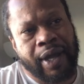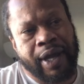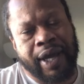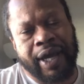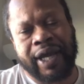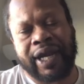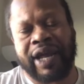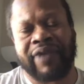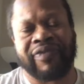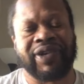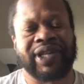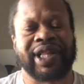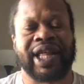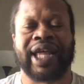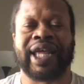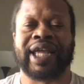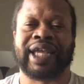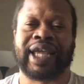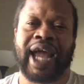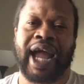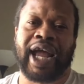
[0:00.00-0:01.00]
And
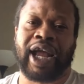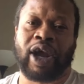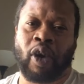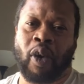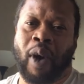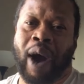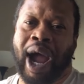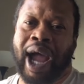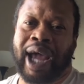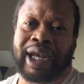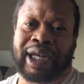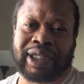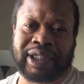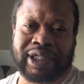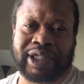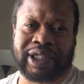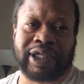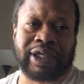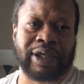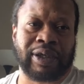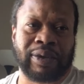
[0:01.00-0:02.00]
everything got quiet
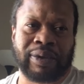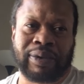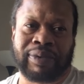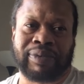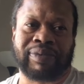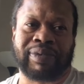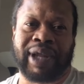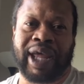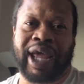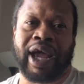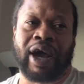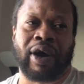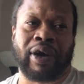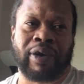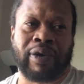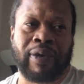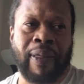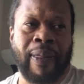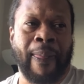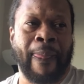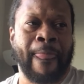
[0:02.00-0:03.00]
until now.
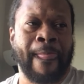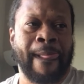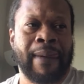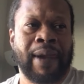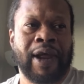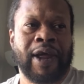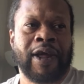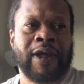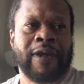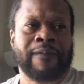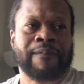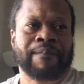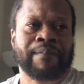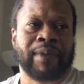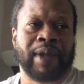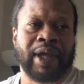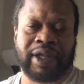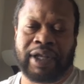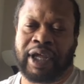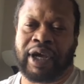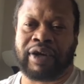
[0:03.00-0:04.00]

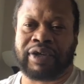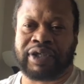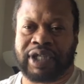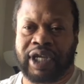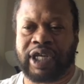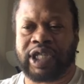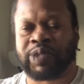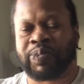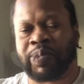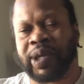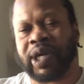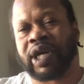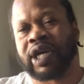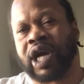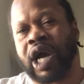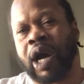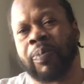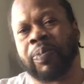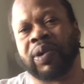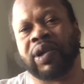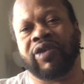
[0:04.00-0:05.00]
And there's been a
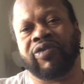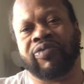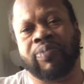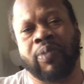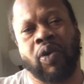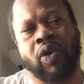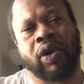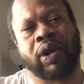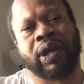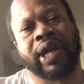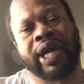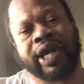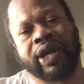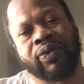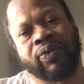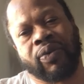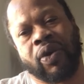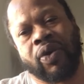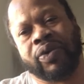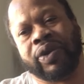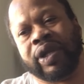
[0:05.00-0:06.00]
couple of more
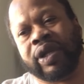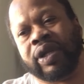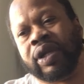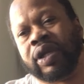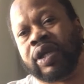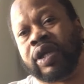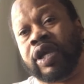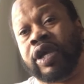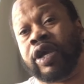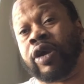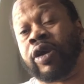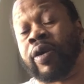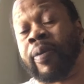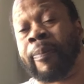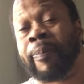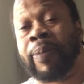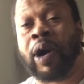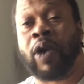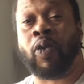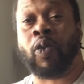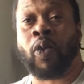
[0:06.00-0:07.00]
later on in the year.
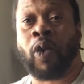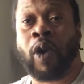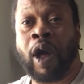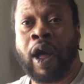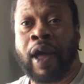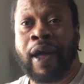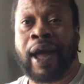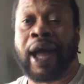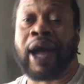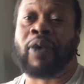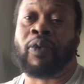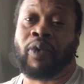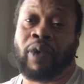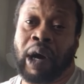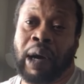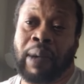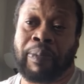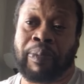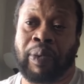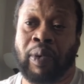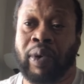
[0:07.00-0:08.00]
But at
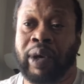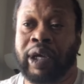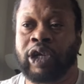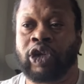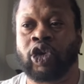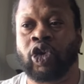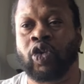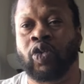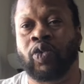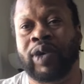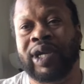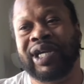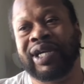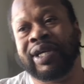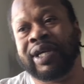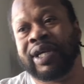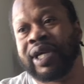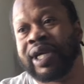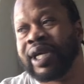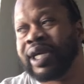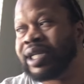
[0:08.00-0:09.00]
what point do
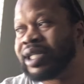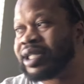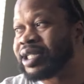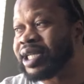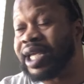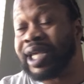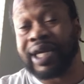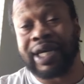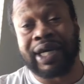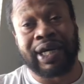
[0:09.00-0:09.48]
we take